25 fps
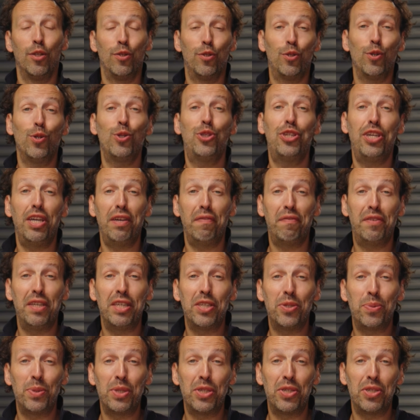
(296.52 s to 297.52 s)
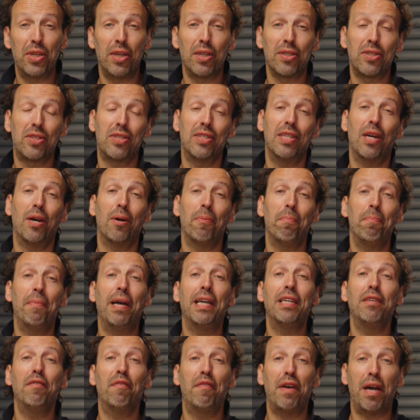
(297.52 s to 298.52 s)
To achieve these results, there are
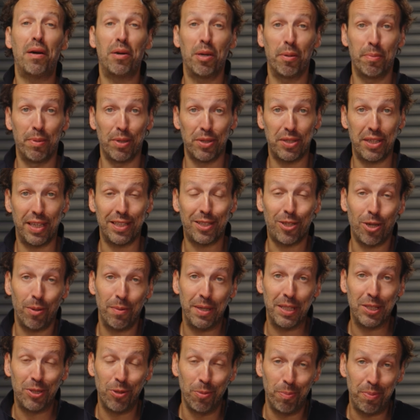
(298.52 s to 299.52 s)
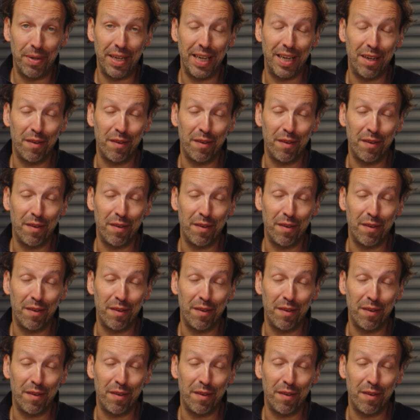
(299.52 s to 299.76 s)
many variables that come into play.